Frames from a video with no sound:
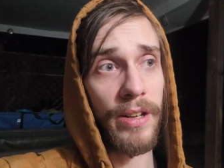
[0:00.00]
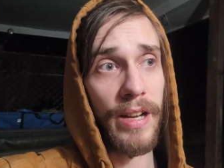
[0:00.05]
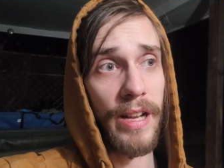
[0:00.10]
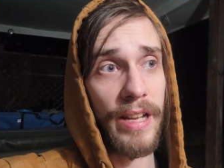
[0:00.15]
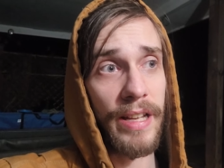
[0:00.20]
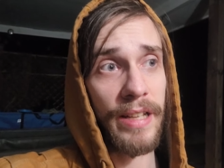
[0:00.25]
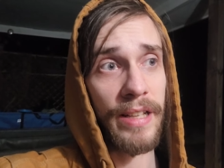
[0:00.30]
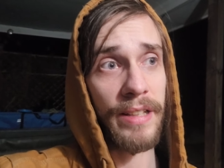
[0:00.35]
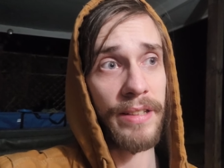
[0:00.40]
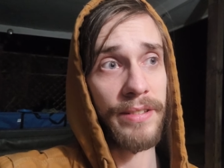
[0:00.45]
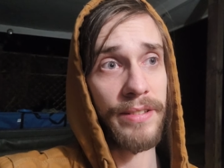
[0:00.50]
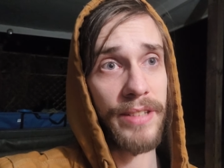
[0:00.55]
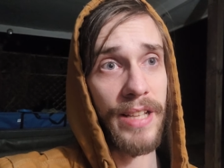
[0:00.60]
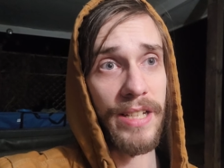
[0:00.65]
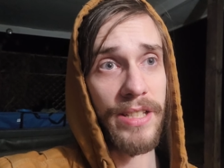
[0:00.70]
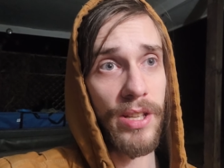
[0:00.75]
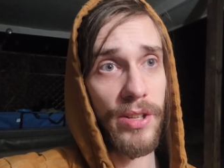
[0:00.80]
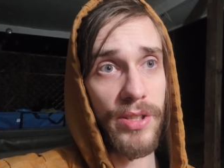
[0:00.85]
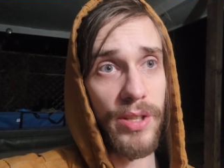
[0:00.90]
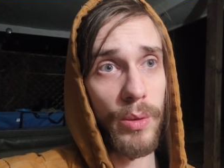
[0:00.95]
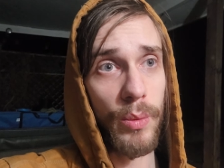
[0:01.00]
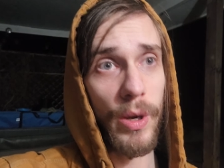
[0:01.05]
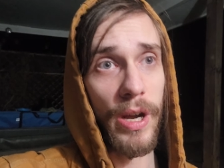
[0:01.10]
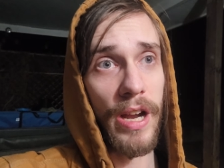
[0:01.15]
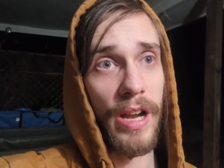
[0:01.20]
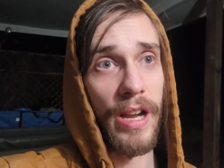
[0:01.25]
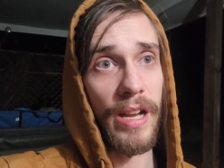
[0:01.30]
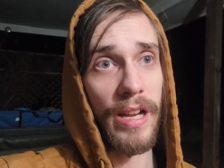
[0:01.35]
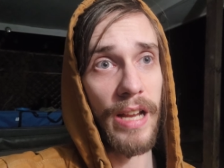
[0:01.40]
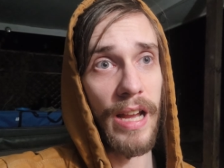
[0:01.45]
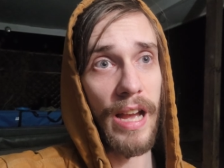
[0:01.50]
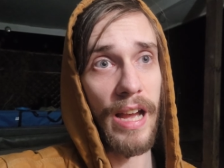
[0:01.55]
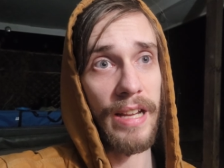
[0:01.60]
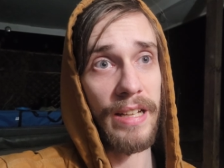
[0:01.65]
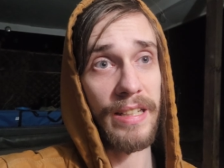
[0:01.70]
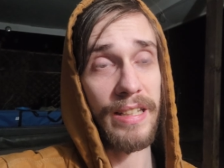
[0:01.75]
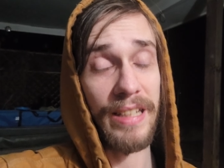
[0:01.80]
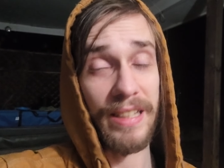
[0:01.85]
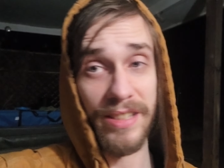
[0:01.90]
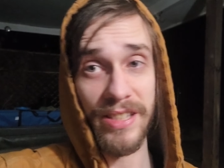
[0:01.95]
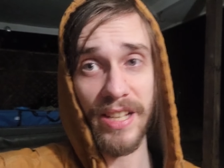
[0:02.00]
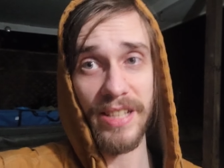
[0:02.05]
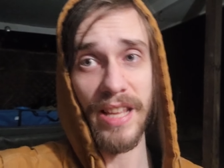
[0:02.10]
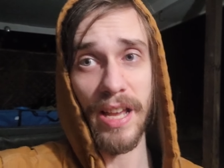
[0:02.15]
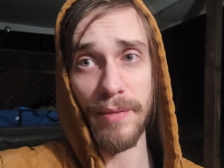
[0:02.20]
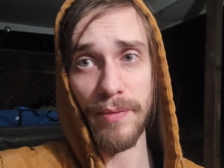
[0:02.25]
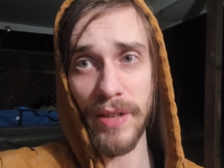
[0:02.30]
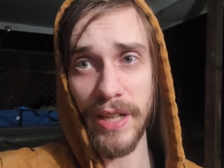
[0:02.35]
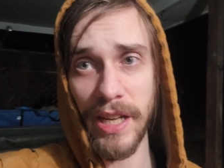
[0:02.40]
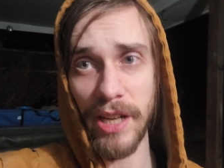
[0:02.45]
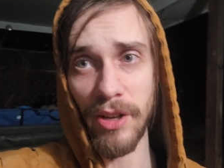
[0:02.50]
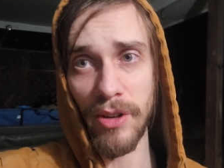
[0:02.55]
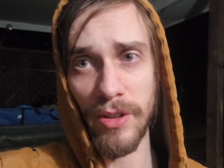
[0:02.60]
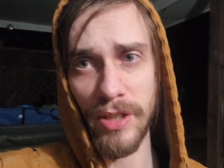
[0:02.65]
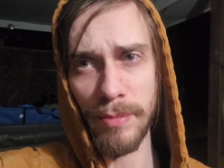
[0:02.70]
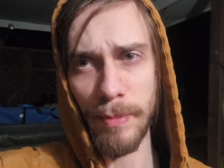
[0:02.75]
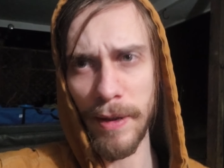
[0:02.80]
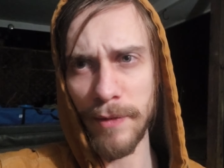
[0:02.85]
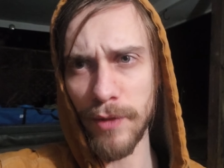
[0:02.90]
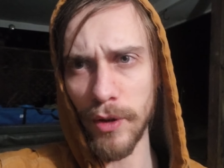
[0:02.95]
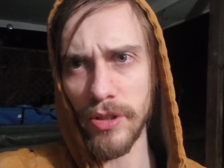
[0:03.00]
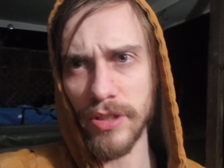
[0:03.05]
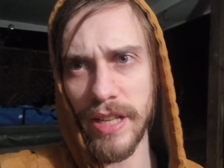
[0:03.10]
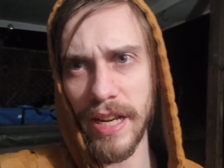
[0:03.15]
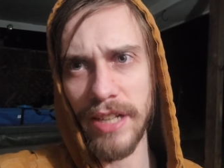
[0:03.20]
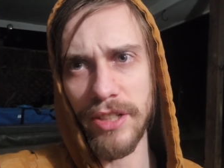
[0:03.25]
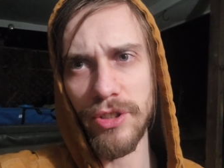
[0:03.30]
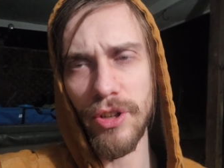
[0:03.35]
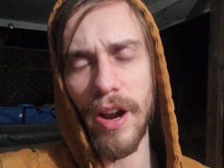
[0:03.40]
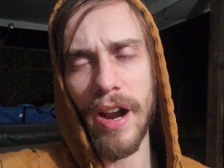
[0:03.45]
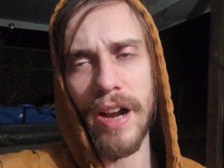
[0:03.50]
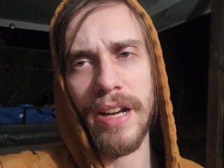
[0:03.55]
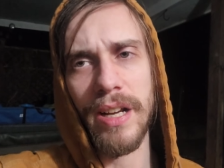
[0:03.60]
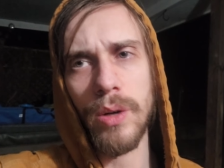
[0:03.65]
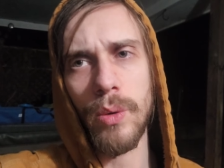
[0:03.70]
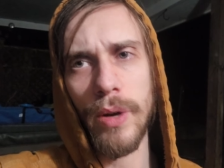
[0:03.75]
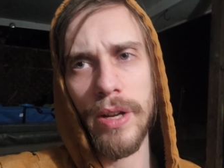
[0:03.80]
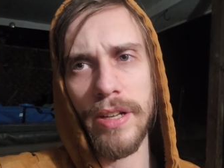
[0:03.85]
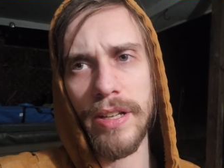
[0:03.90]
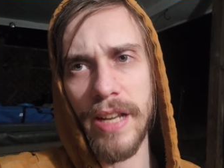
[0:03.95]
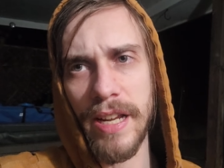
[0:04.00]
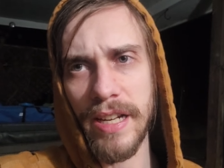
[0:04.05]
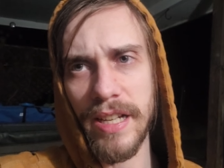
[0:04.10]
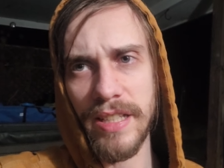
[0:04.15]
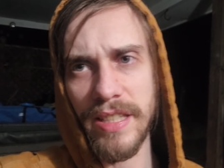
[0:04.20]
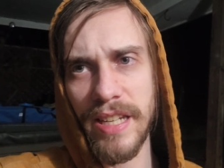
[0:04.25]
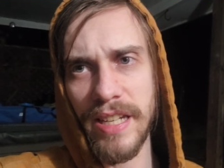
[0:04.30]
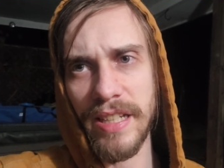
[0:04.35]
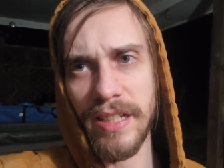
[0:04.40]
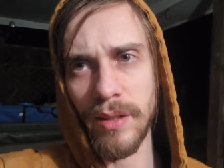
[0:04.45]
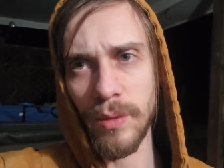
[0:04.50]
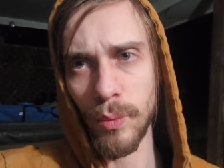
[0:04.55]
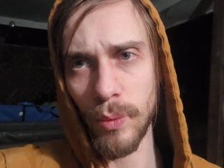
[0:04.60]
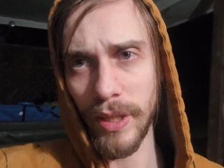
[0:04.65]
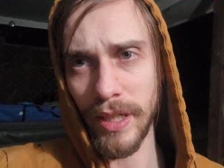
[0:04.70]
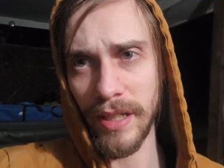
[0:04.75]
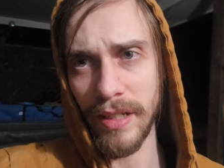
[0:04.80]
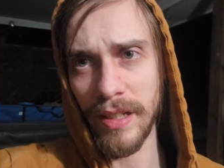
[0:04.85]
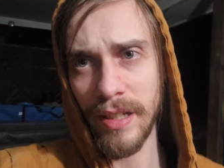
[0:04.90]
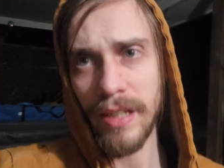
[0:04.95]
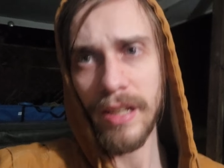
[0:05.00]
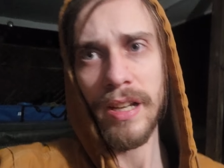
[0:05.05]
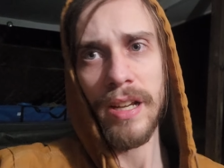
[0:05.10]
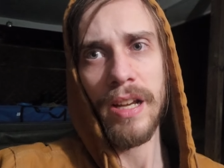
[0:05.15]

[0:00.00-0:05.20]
And that's also why inside that video is my first day trying to quit nicotine and weed.